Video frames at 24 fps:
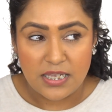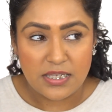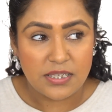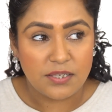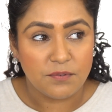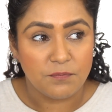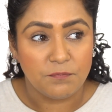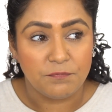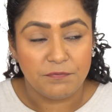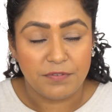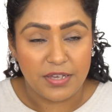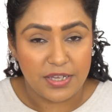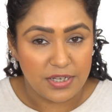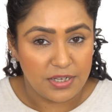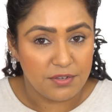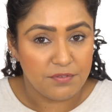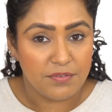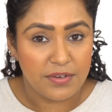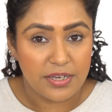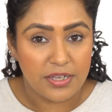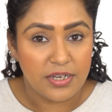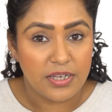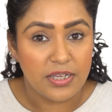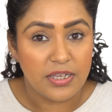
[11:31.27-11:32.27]
is
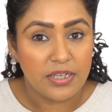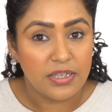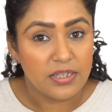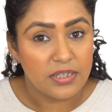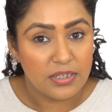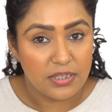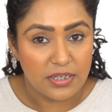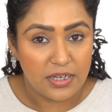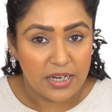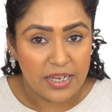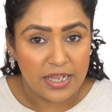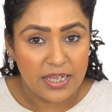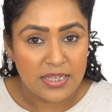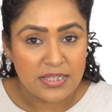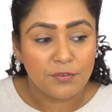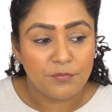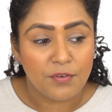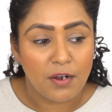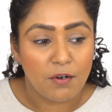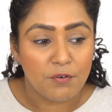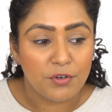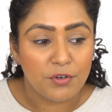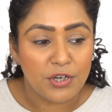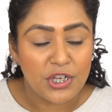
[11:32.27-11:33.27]
very less. The
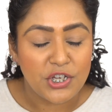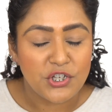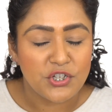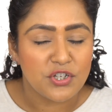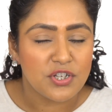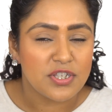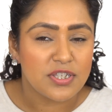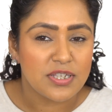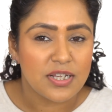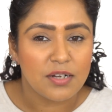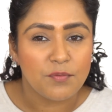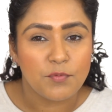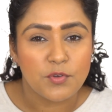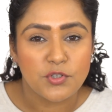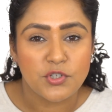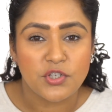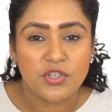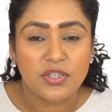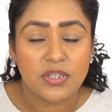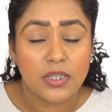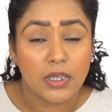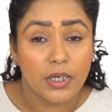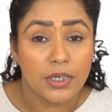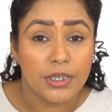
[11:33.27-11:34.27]
foundation itself was
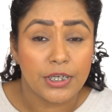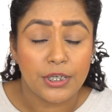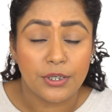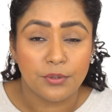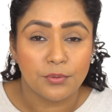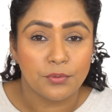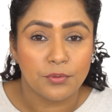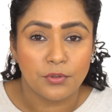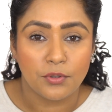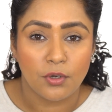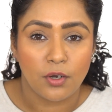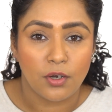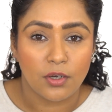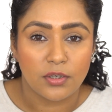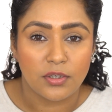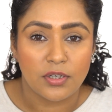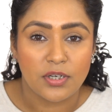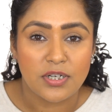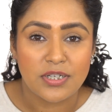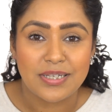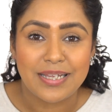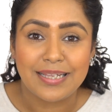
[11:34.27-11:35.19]
just $32,